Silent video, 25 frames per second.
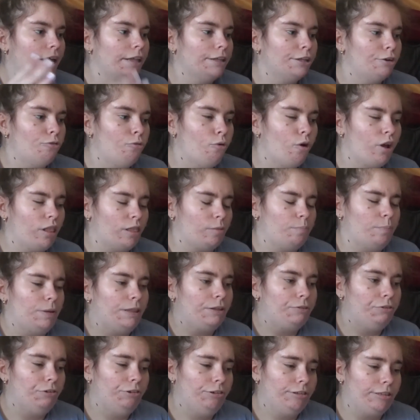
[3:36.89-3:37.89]
the world
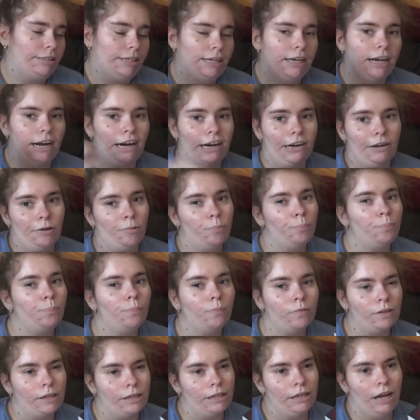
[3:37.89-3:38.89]
between
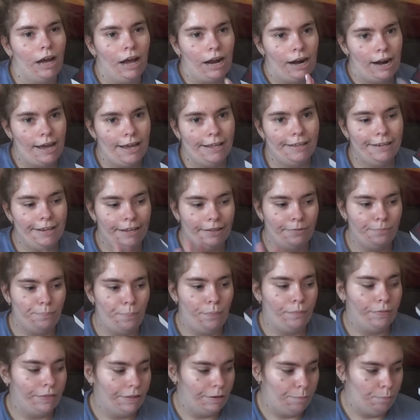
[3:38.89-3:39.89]
Aleti
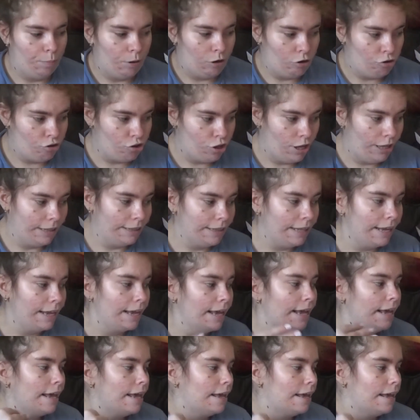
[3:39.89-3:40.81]
and the Pershendi.